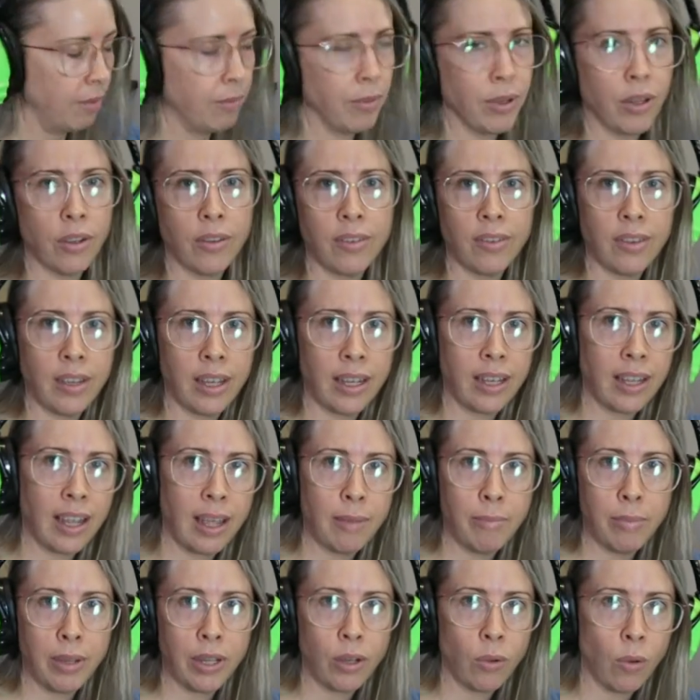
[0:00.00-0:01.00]
because it
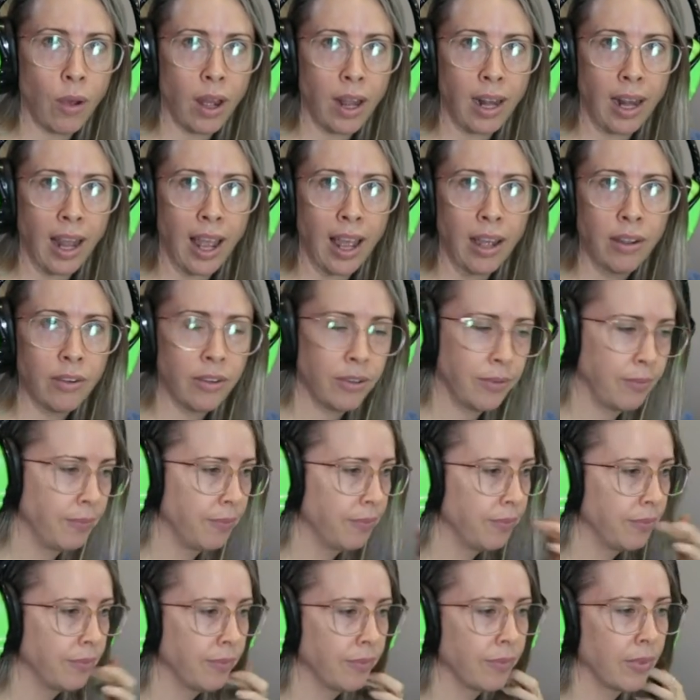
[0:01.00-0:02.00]
can be quite loud.
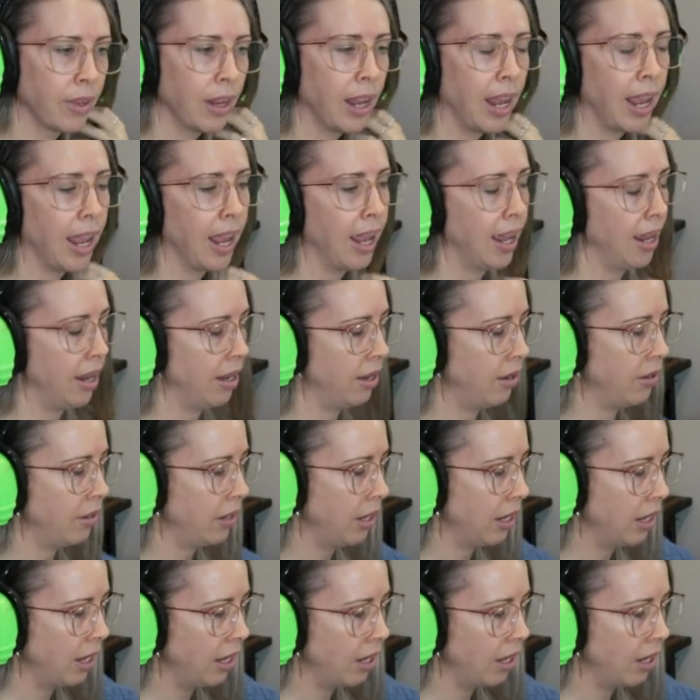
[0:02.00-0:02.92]
And